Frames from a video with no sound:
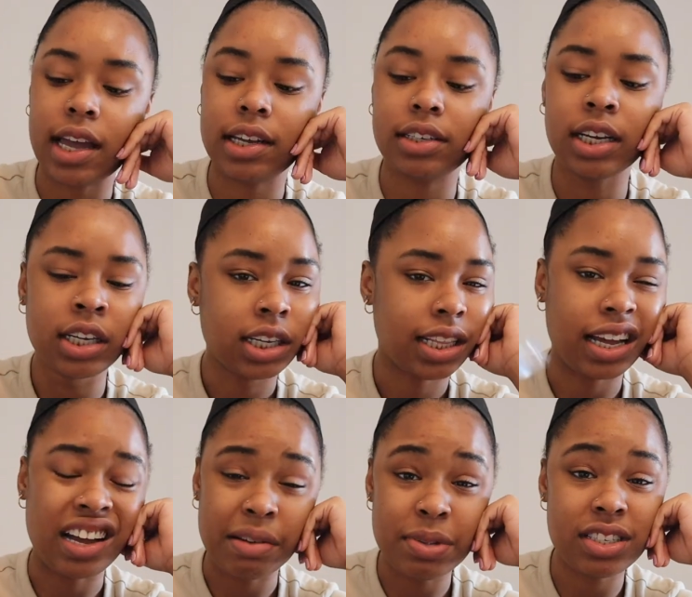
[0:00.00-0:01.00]
And
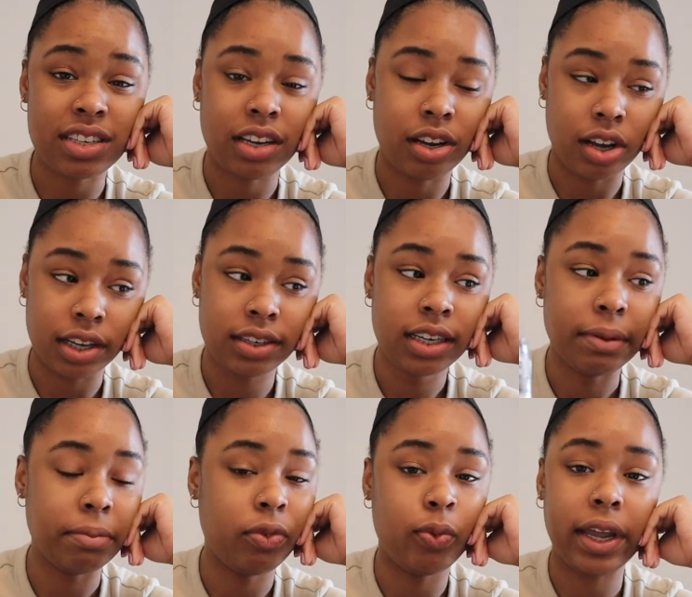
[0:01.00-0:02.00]
that happens a lot,
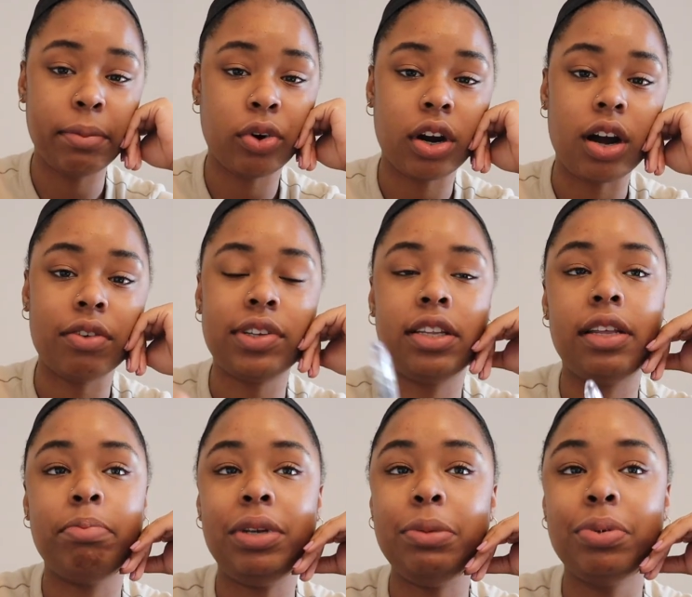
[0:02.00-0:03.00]
way more often
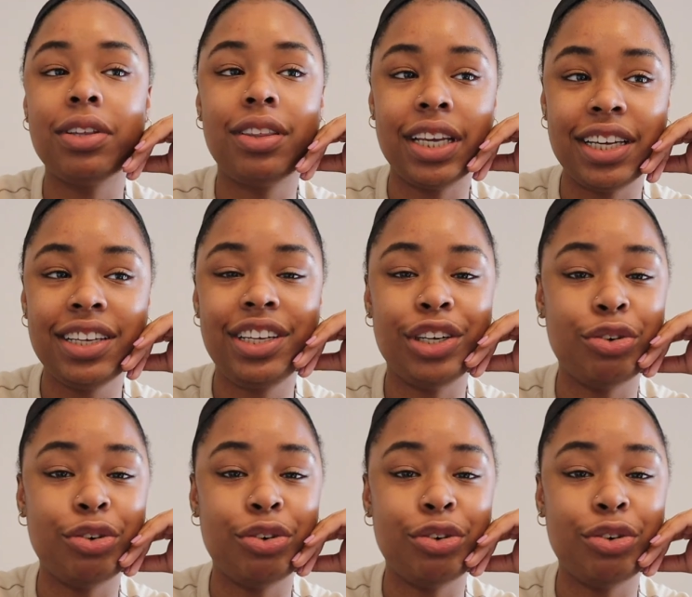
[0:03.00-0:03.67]
than people think.